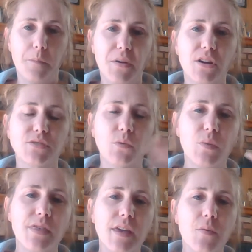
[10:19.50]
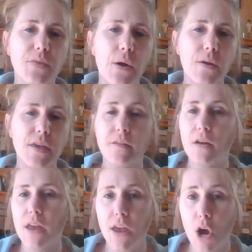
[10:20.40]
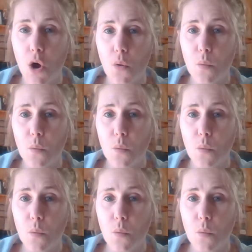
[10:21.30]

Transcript: Because when we think with our ego,